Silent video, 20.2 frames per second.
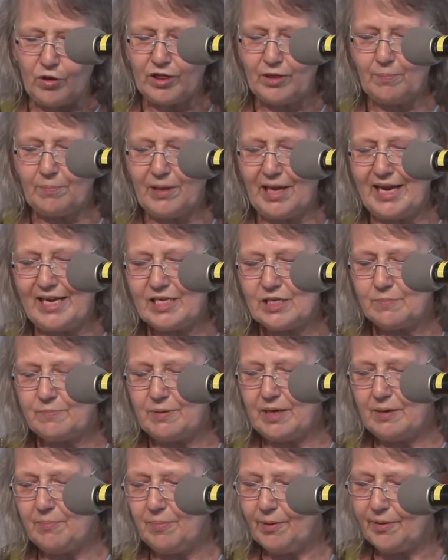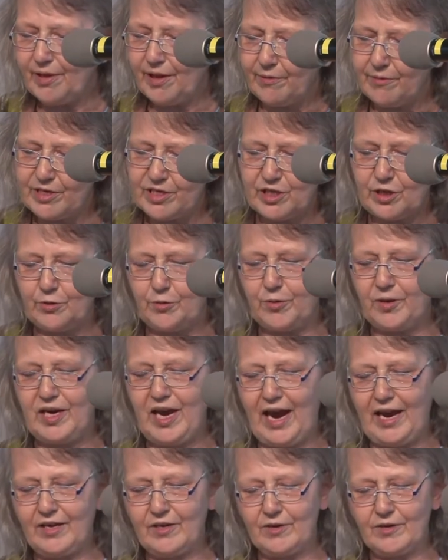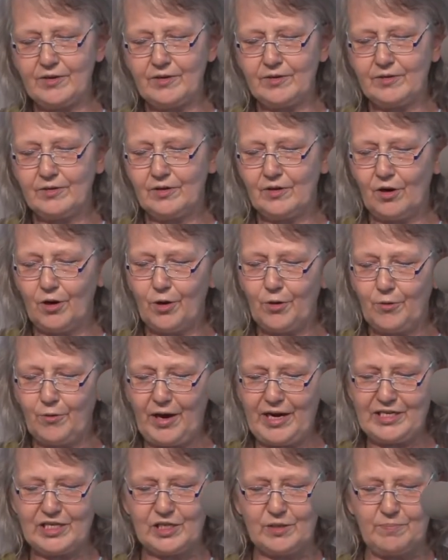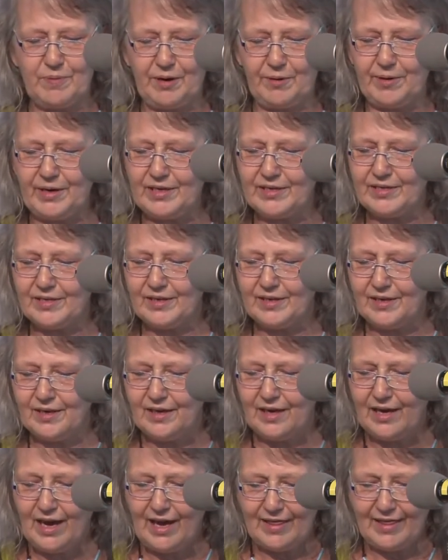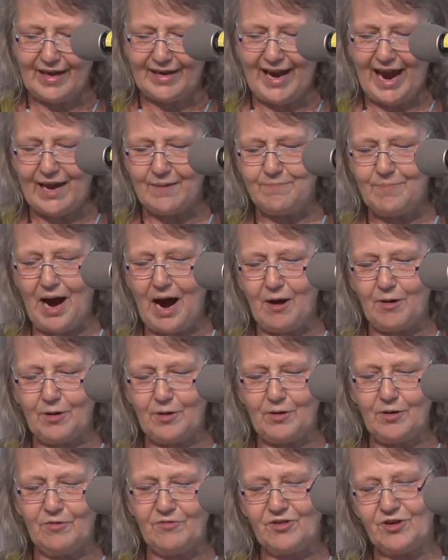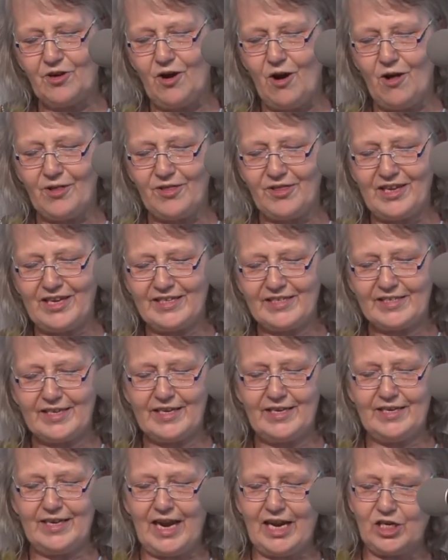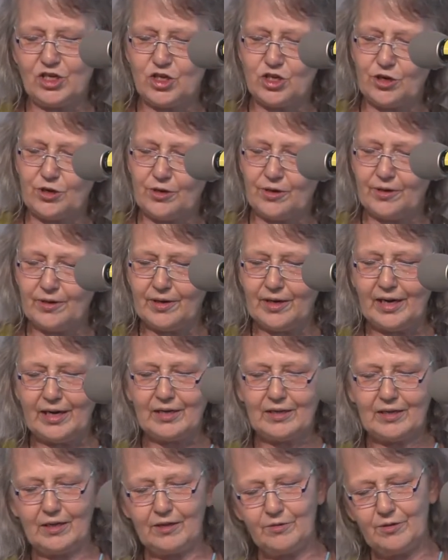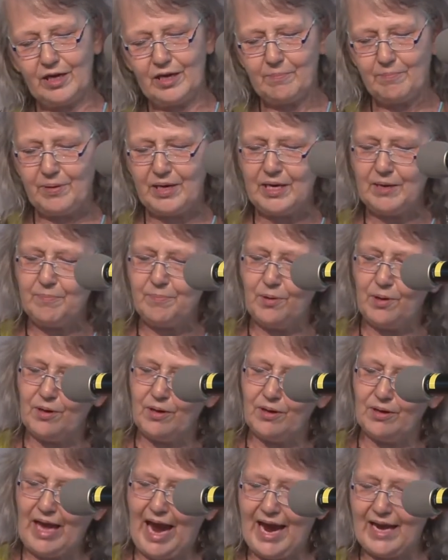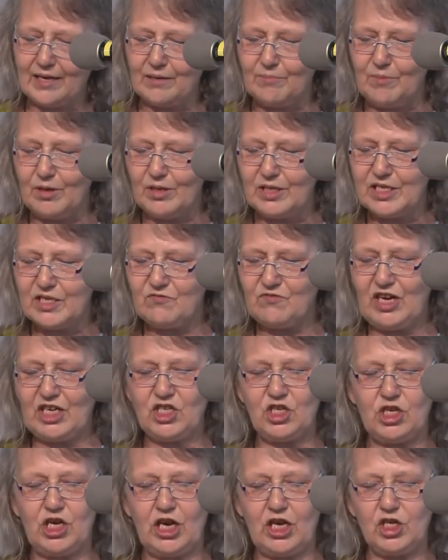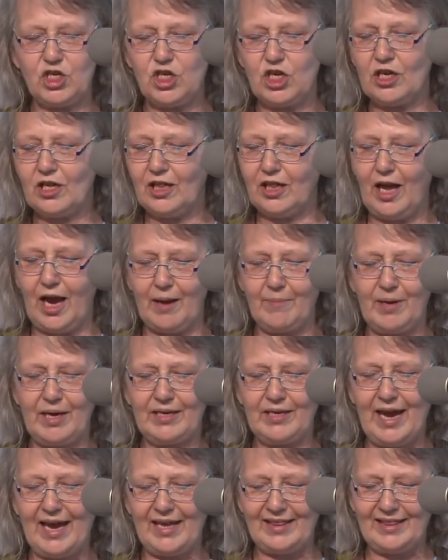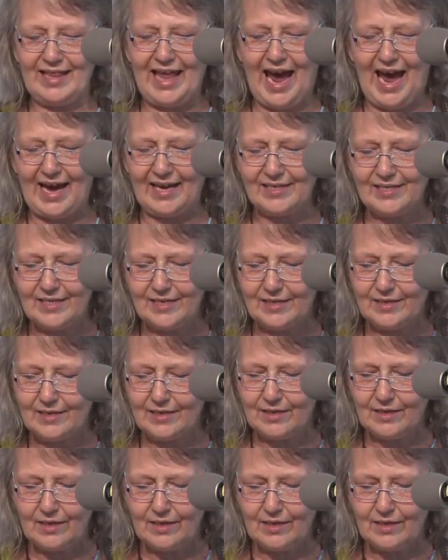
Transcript: With the plains people, there is a creator or great spirit that had power over all things in nature, including people, animals, vegetation, climate, and land.